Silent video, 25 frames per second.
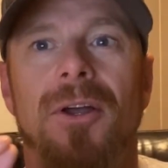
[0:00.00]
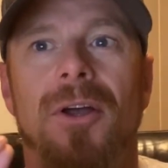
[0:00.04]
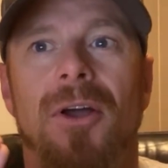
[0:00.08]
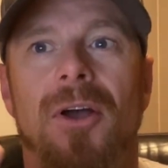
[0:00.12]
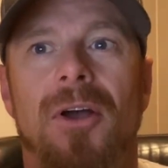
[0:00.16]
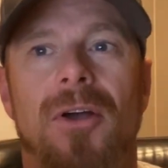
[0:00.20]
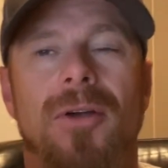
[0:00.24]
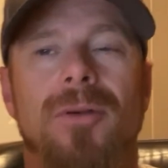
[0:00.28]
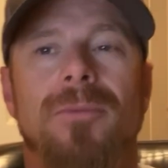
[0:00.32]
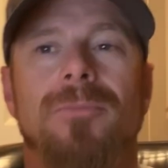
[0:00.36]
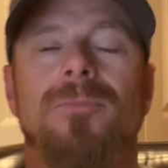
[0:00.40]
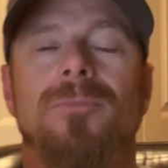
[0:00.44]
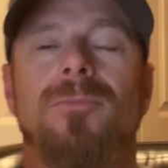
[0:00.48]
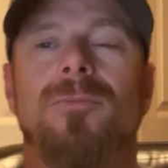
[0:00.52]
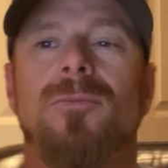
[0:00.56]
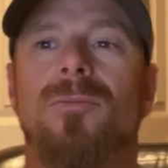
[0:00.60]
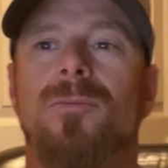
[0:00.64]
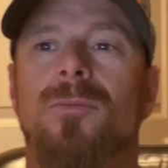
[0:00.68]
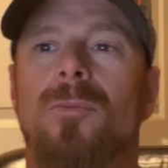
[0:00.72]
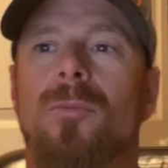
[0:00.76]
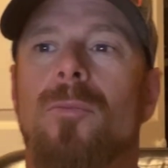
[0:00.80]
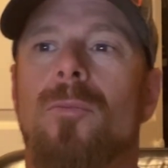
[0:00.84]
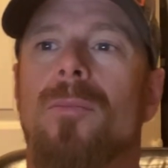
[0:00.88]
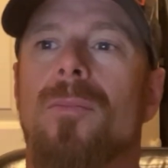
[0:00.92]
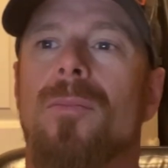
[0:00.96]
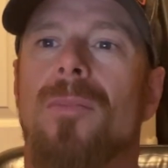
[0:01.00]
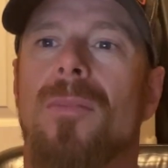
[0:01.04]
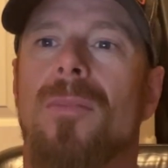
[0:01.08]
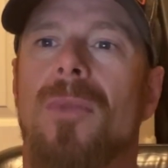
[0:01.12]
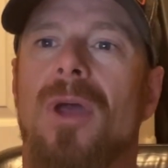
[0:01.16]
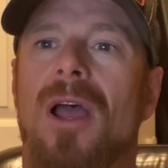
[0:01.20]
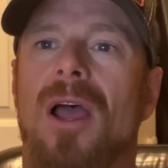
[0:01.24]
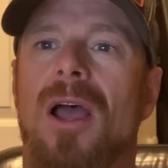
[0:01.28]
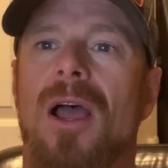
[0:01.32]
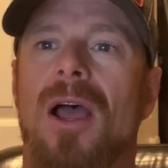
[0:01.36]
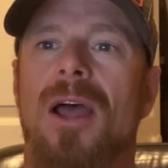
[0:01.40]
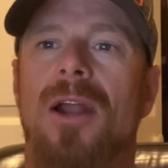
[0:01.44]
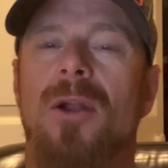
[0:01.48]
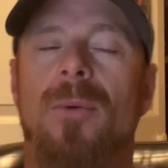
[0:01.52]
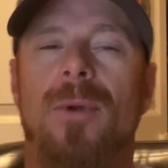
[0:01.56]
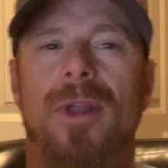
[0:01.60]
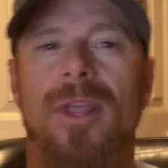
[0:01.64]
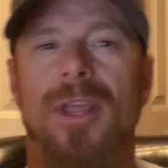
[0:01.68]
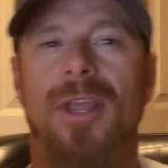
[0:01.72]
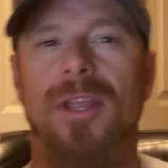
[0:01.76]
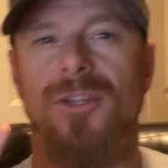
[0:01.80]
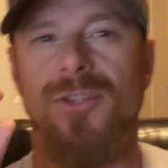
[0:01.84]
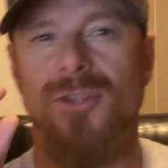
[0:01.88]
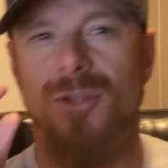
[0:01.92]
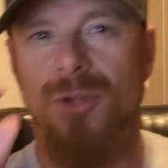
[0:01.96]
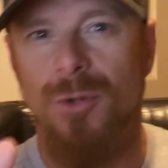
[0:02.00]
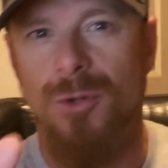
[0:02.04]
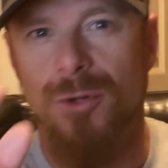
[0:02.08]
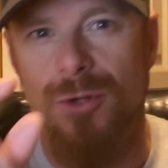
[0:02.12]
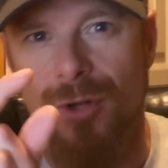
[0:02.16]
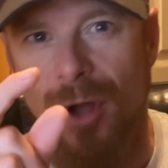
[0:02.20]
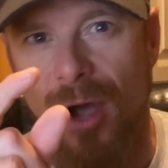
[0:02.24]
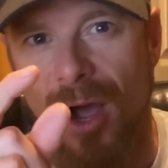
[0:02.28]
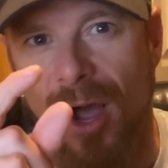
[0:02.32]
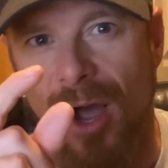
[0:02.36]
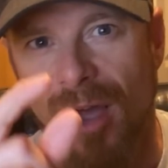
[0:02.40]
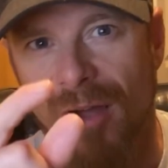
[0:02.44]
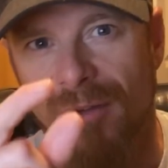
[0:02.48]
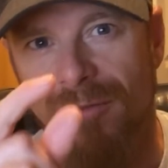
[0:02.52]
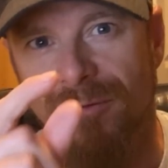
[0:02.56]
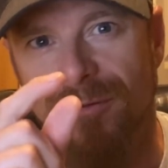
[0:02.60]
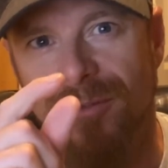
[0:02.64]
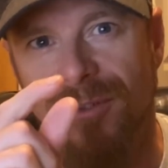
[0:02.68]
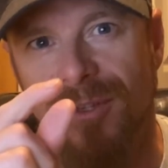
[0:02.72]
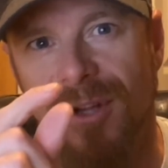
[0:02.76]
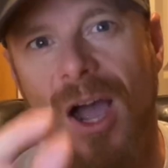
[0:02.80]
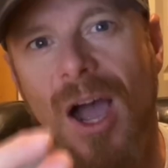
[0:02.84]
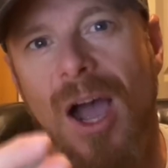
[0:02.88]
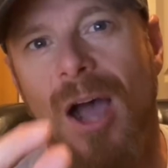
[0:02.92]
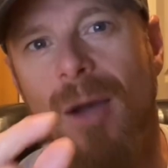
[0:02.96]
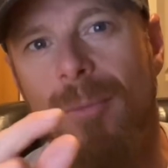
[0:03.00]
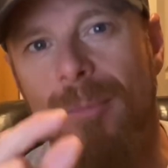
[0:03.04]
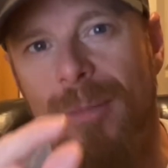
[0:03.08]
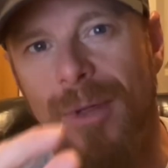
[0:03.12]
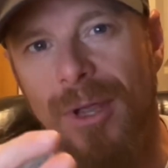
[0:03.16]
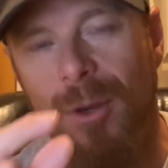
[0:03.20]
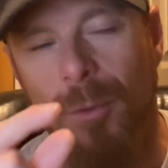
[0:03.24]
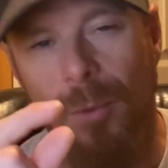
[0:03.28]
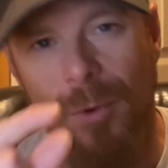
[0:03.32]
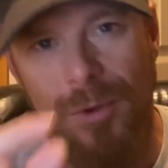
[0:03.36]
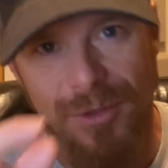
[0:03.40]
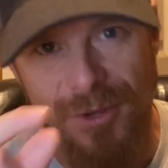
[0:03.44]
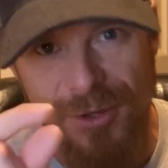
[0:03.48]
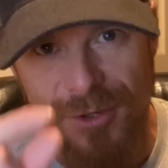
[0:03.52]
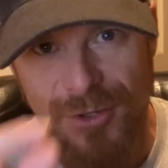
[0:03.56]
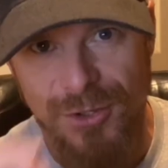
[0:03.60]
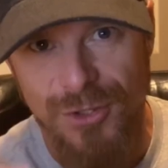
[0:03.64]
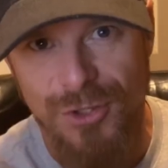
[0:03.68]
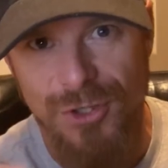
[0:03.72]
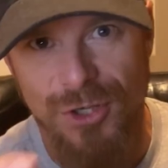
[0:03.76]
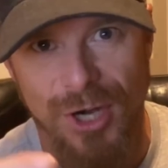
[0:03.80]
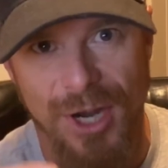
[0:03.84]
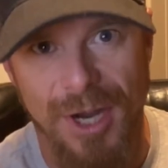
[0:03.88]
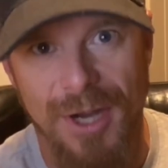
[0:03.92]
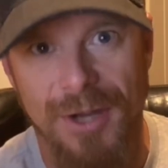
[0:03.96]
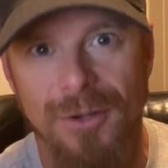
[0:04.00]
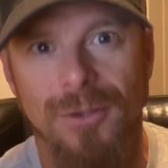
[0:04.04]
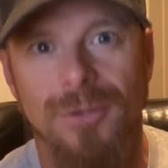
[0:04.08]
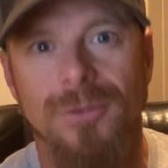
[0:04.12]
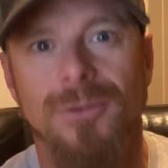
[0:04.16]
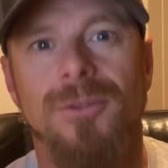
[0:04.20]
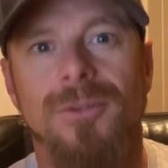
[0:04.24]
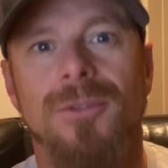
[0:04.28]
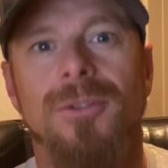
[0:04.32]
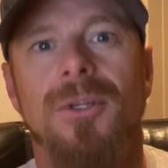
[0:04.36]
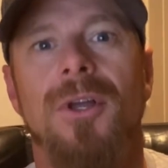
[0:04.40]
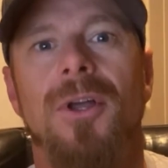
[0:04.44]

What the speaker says: I don't want to get too off topic with this channel.